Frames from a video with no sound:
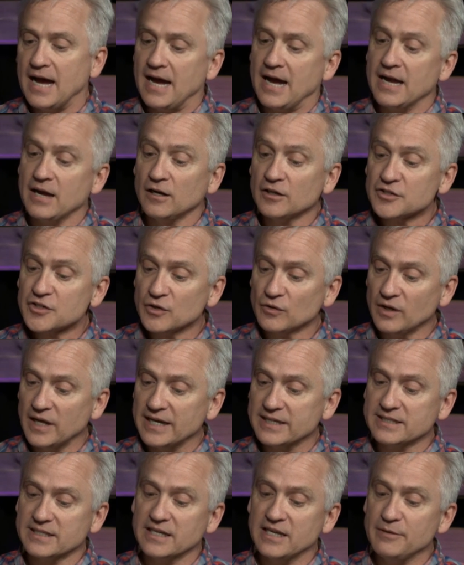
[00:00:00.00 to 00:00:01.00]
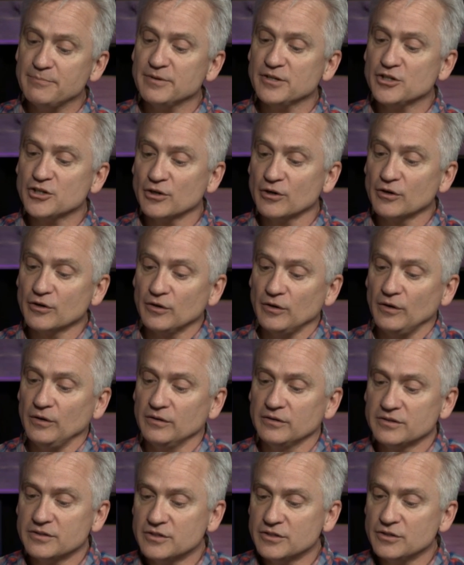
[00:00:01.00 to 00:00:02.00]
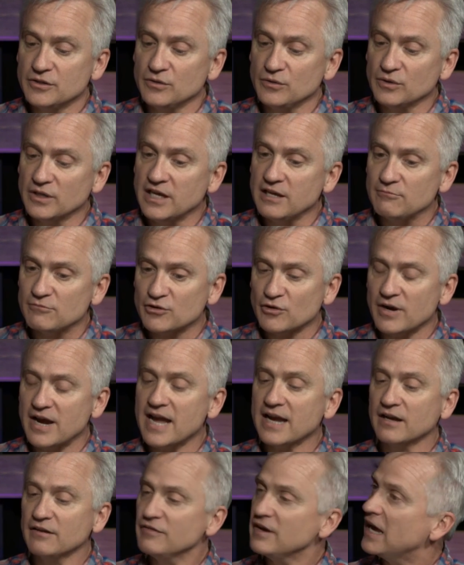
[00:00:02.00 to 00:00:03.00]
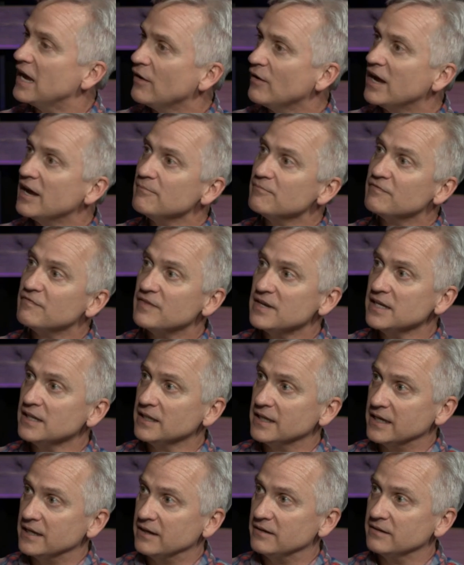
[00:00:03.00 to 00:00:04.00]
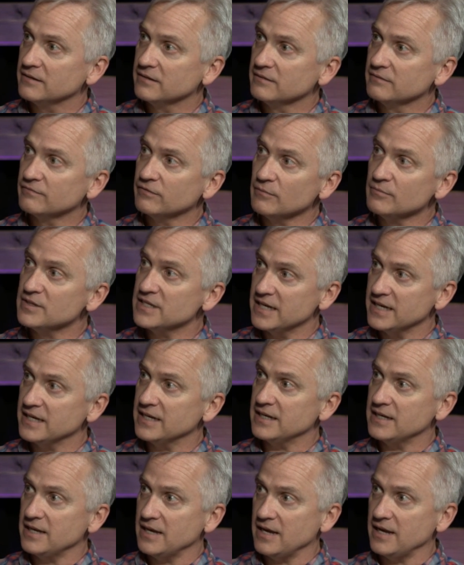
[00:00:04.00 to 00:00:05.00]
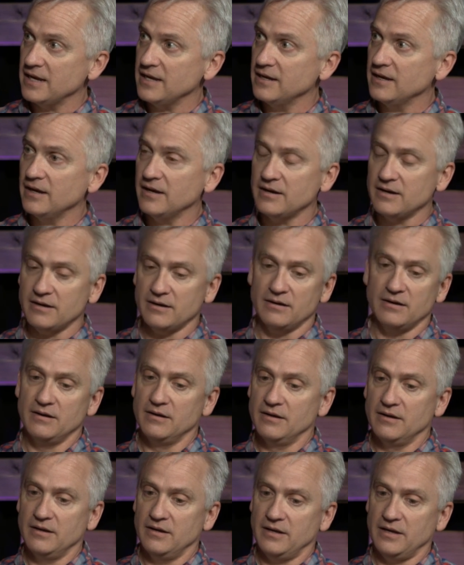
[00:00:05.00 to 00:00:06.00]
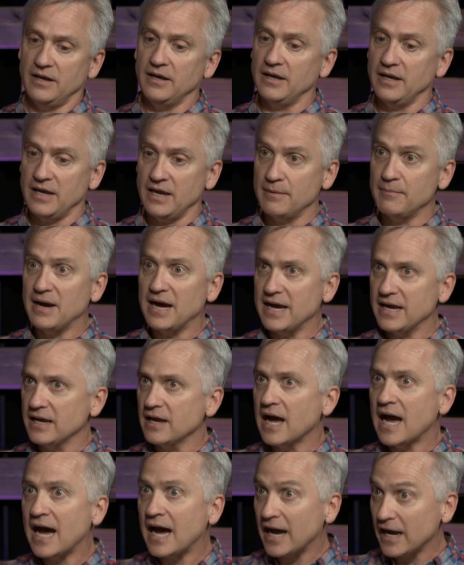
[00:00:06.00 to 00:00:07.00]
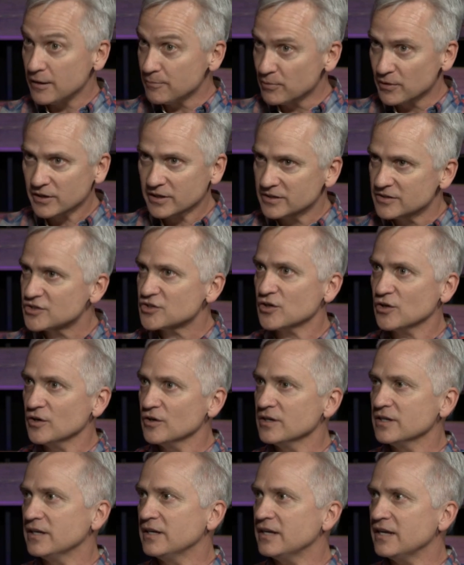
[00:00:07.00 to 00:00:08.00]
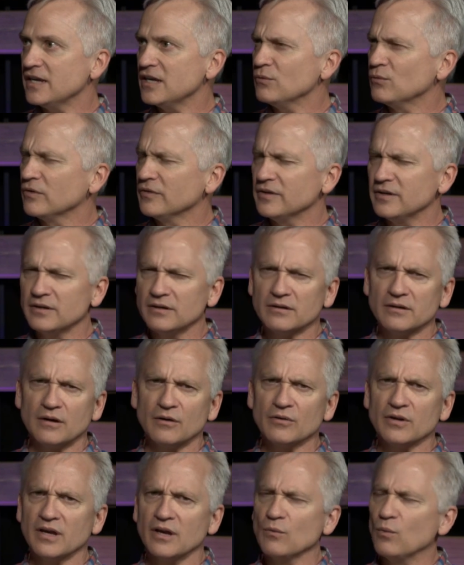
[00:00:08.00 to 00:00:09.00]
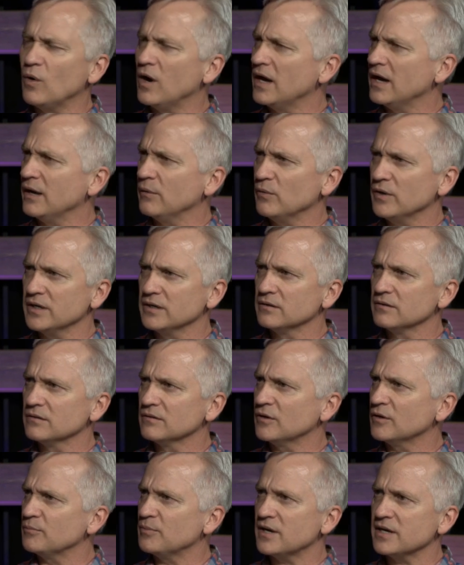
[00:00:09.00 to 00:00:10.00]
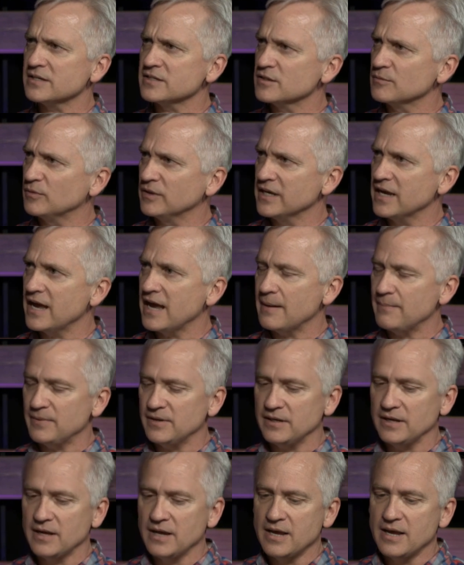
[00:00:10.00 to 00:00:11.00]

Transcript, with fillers: I also like to keep a journal to keep track of how I'm feeling from day to day uh, am I hyper concerned today well then okay why what what possibly happened